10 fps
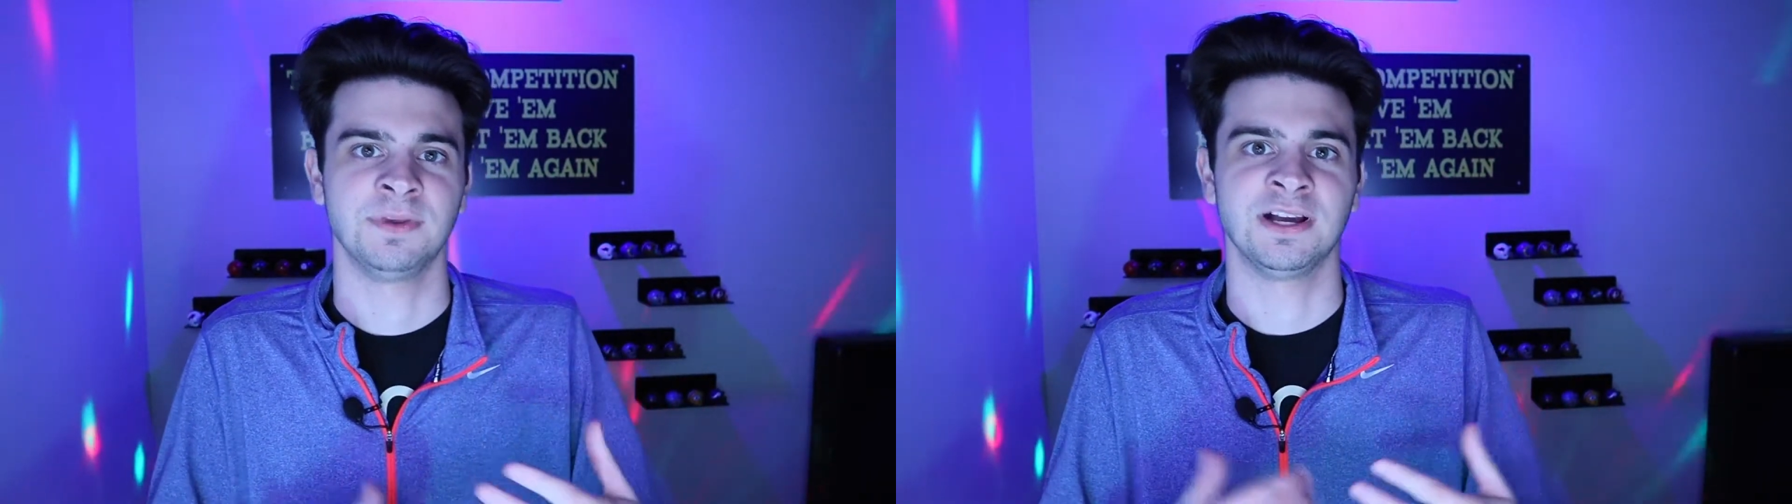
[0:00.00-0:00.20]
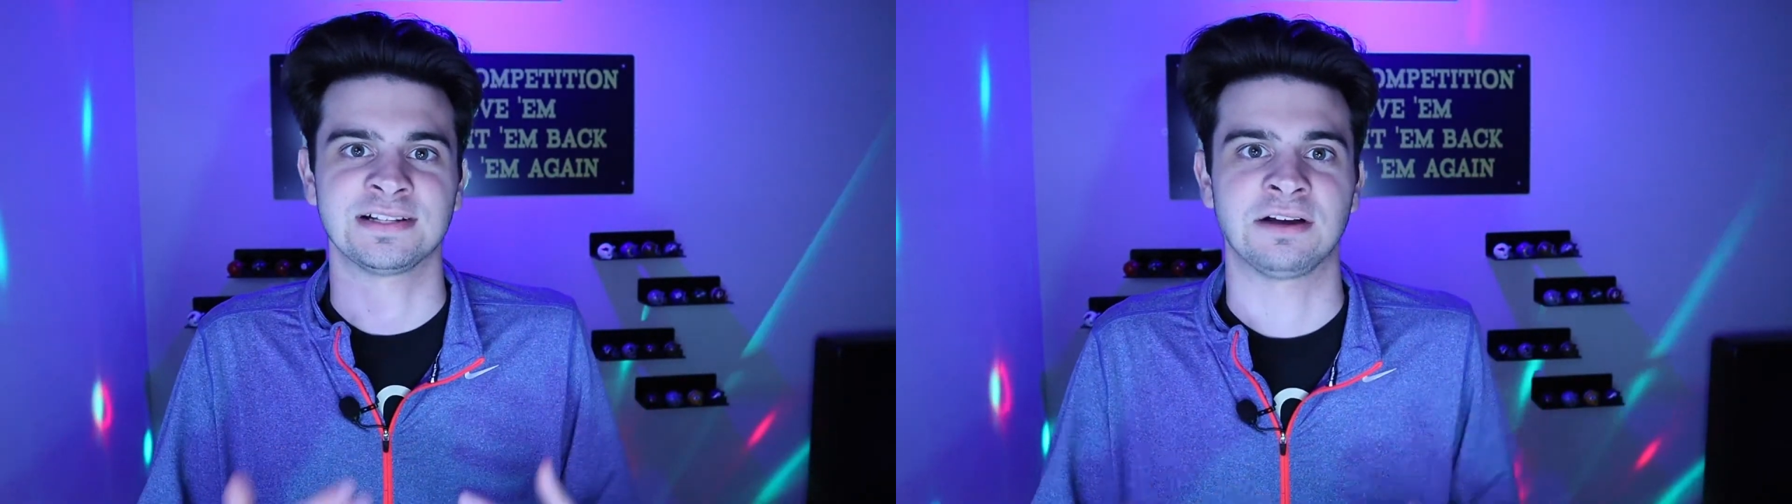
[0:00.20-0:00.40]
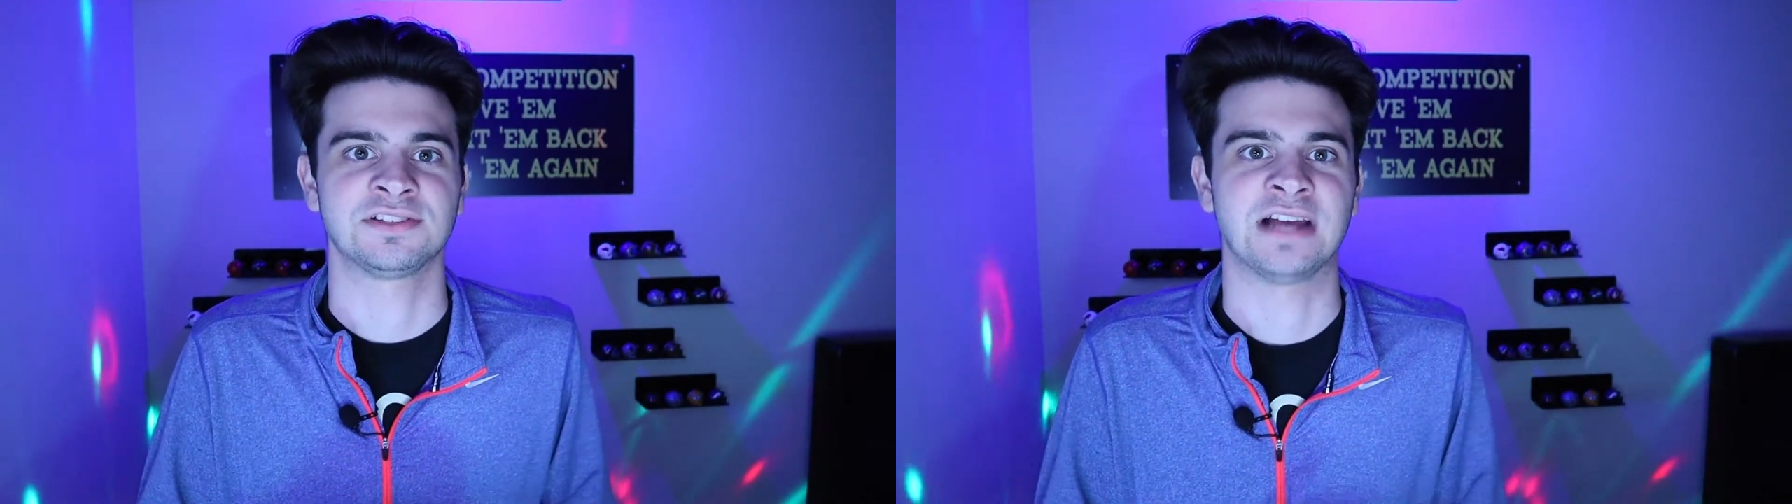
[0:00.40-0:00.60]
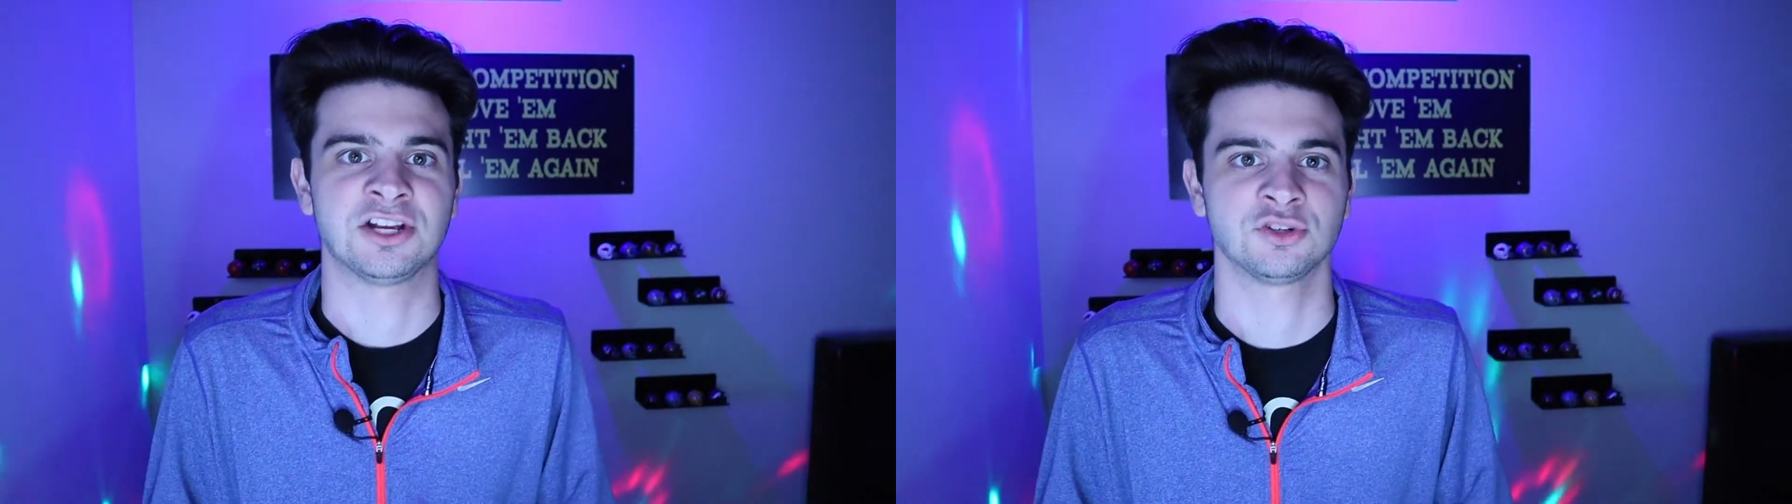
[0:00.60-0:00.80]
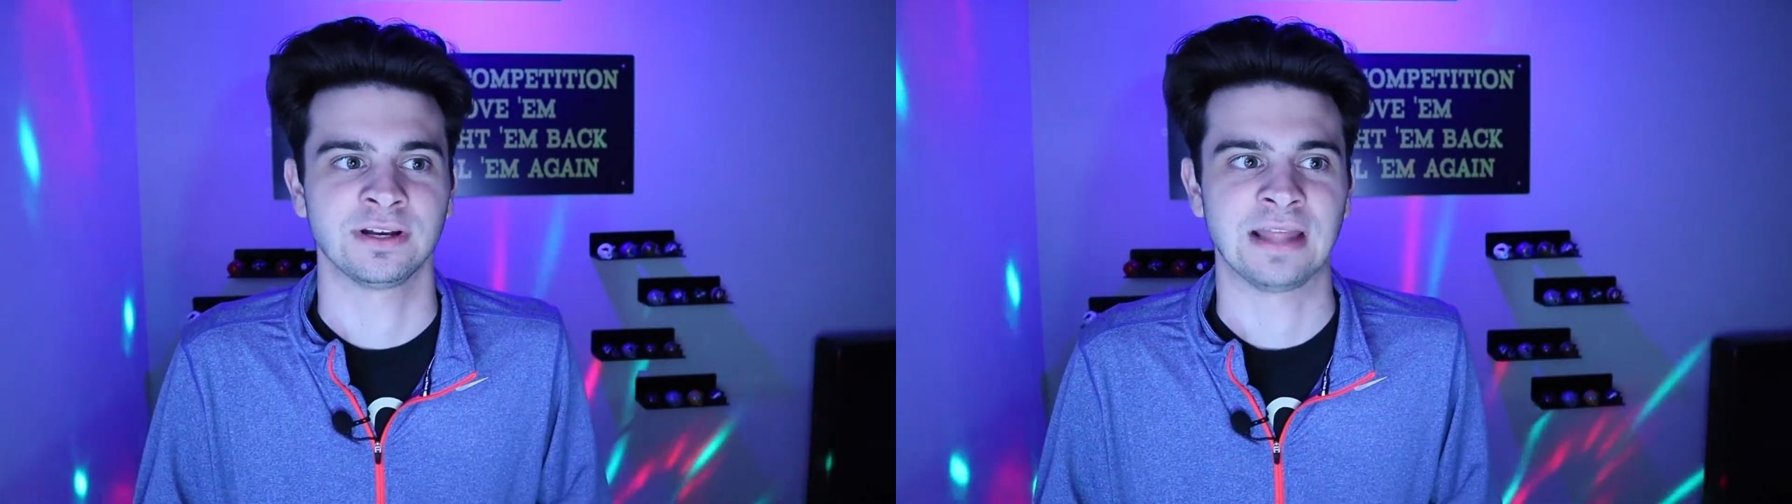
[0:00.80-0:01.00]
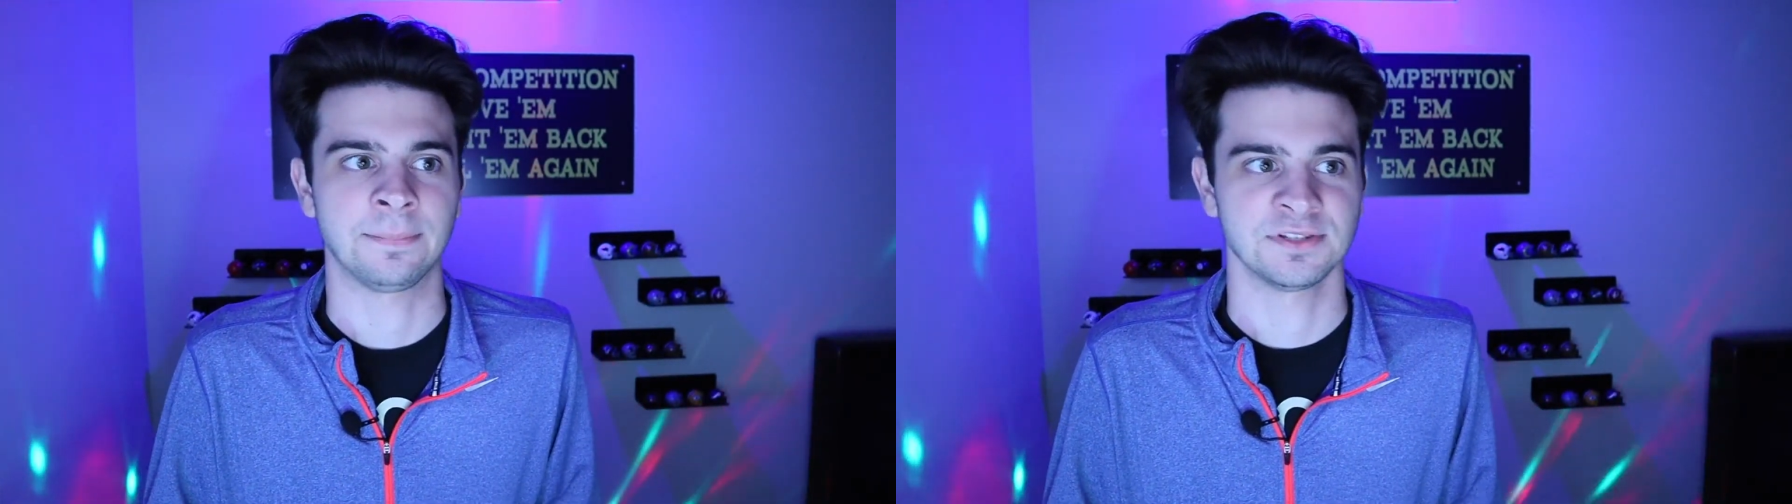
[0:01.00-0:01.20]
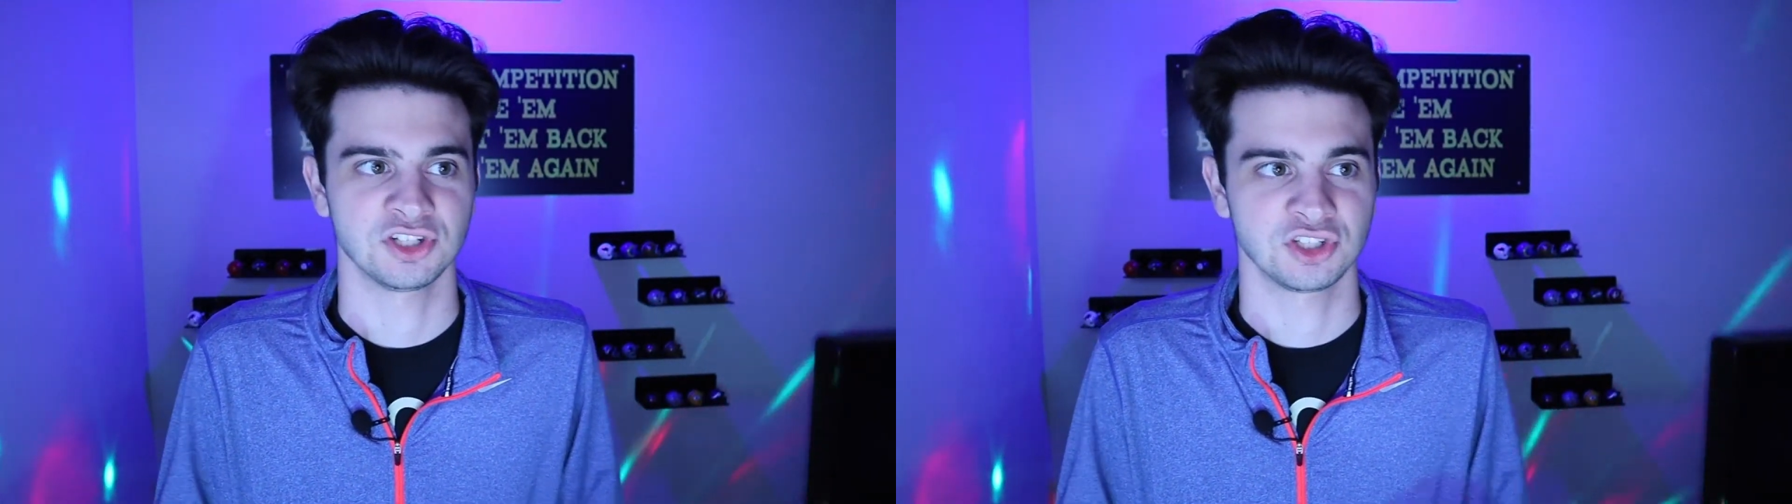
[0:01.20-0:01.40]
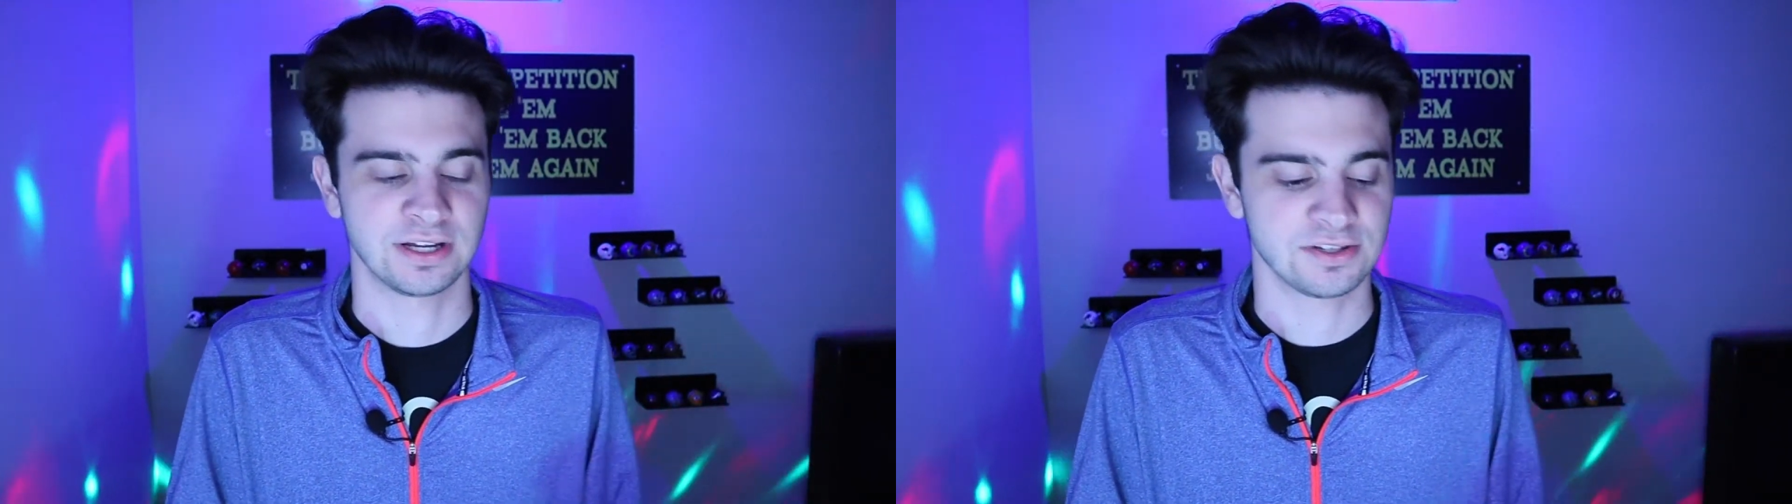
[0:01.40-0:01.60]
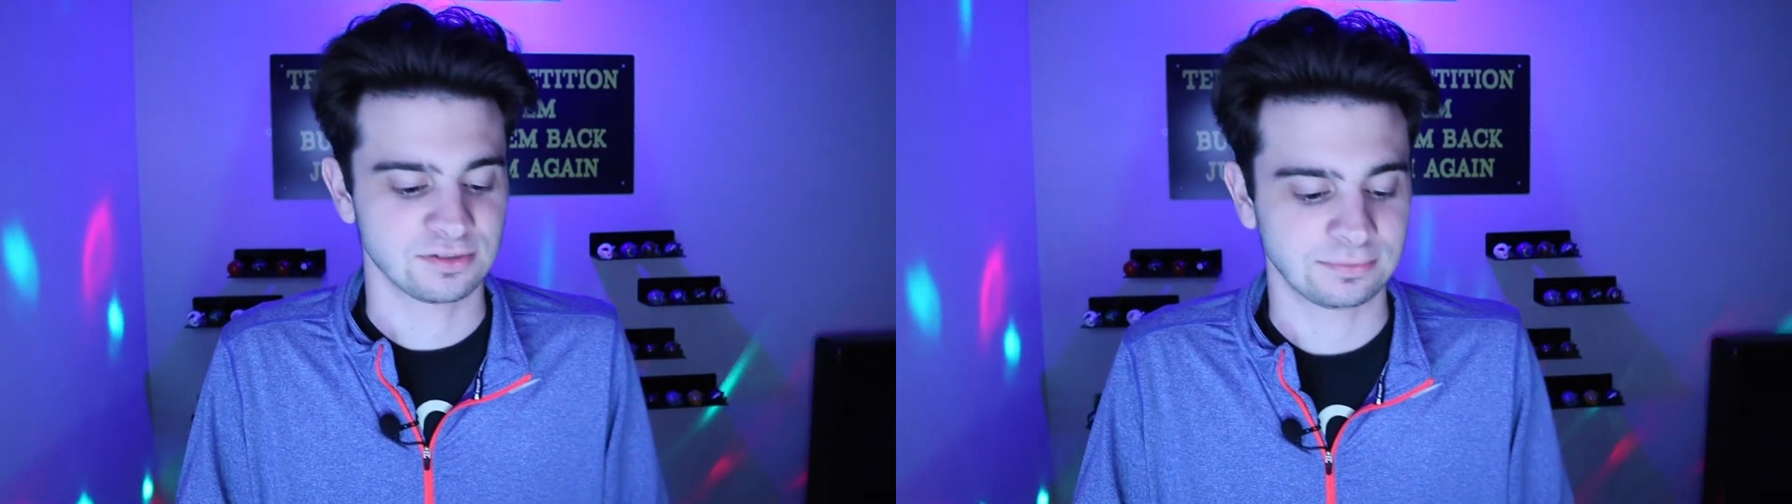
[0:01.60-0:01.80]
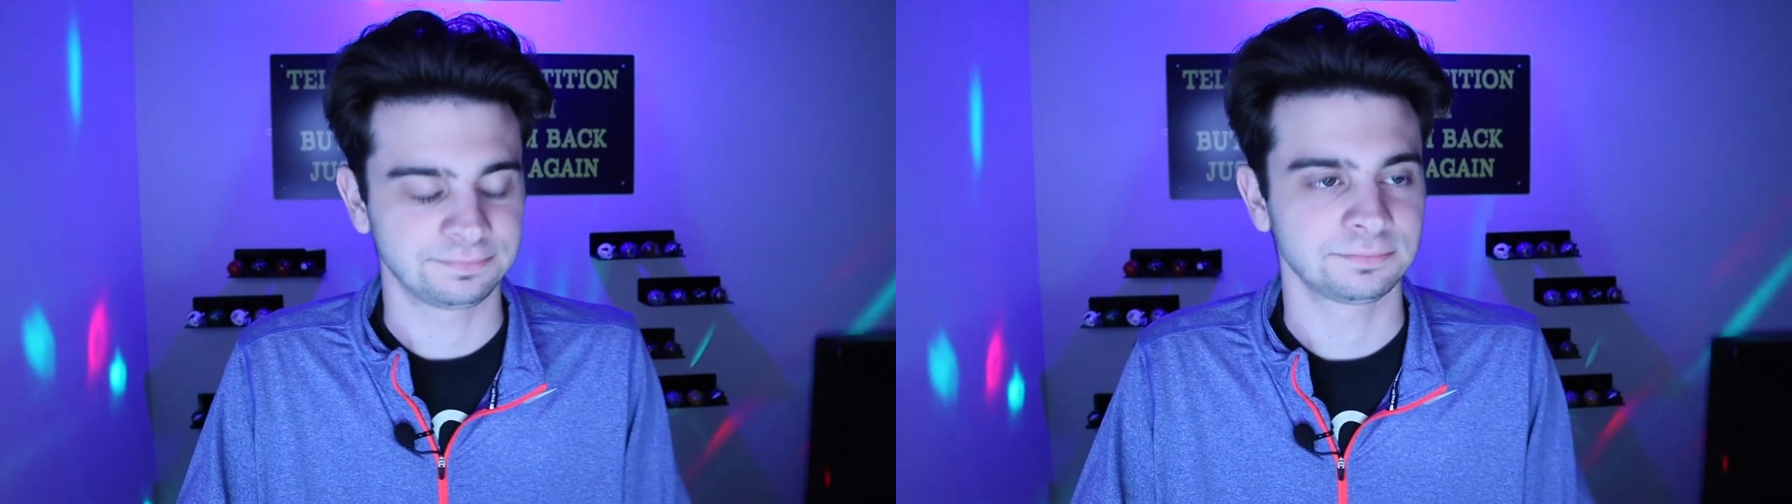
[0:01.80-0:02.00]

because how saturated that position is.